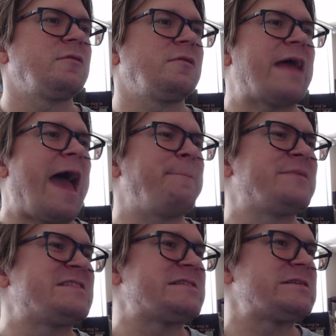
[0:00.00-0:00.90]

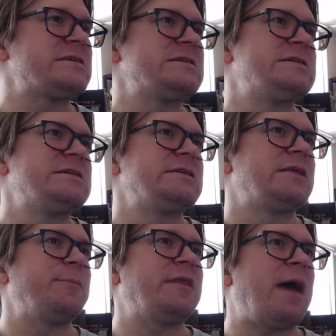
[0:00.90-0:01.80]

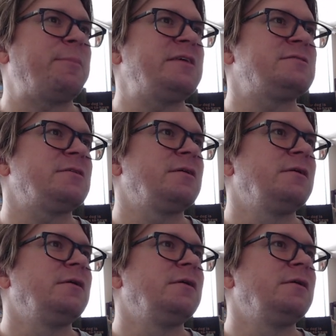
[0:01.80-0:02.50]
tippy tappies.